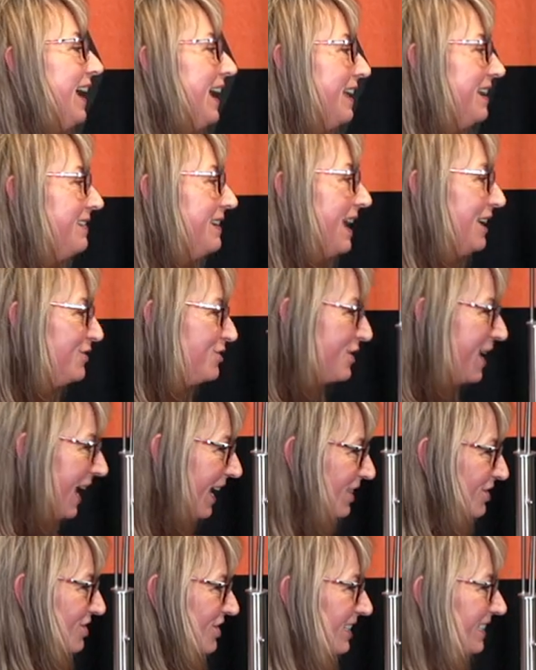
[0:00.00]
and
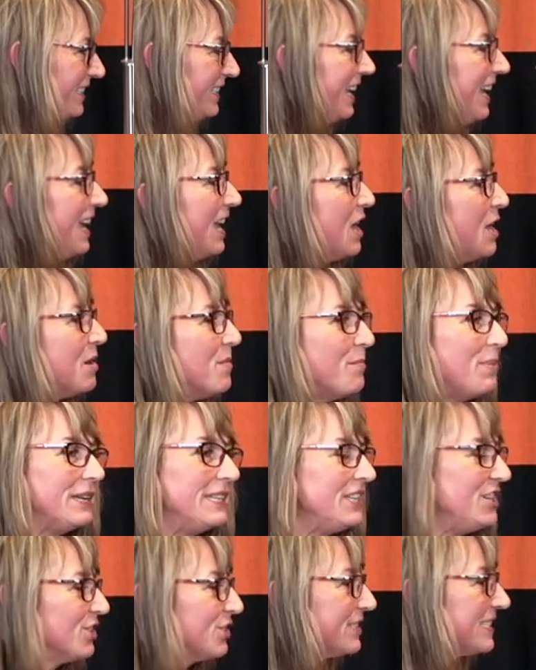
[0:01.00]
education.
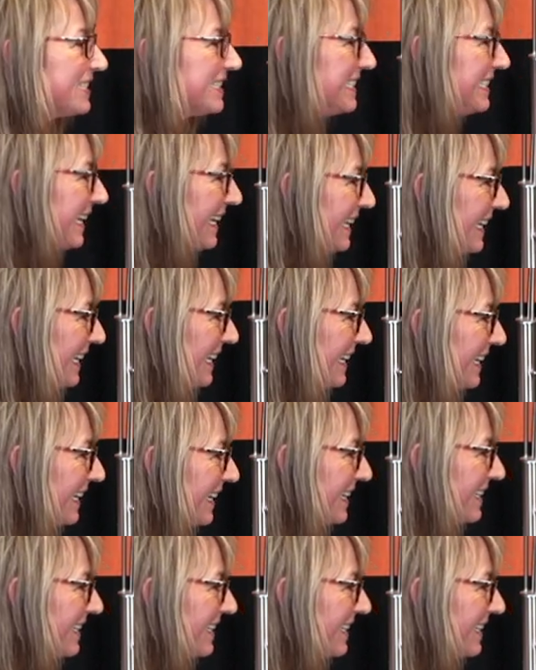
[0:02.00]
But your city